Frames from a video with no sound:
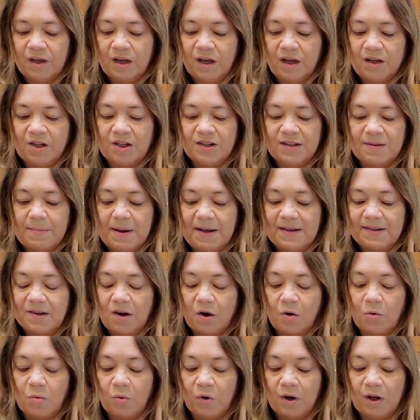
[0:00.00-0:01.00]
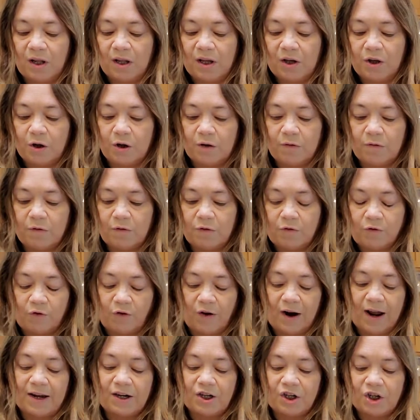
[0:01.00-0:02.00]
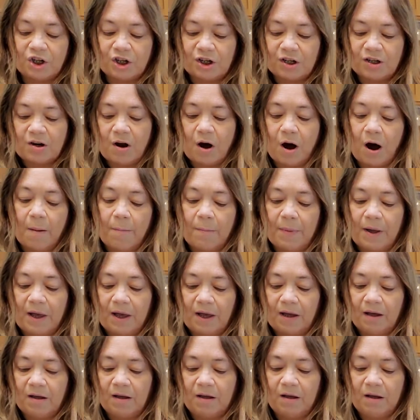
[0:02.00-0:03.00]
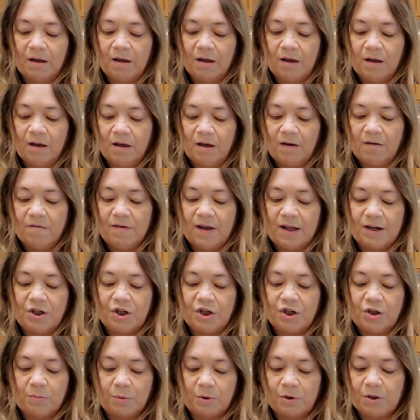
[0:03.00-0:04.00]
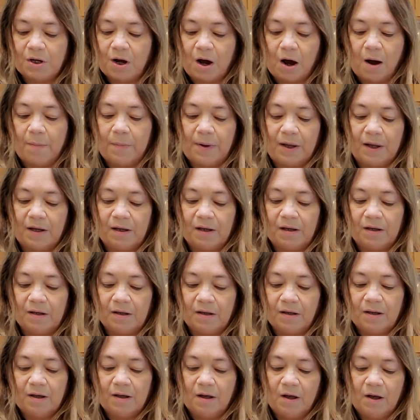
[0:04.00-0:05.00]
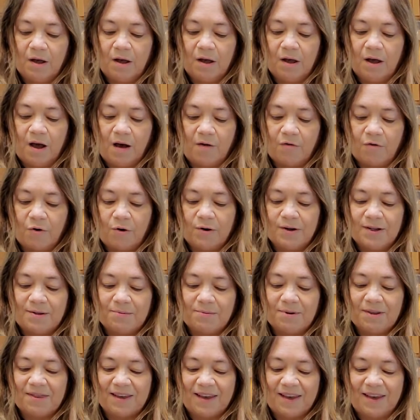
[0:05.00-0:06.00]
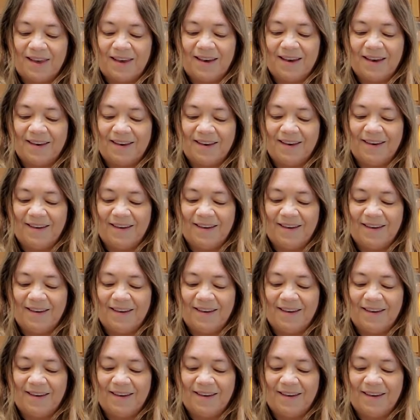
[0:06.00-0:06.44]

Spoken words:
Just makes a really good fresh topping, vegetable topping. Of course, with the kick.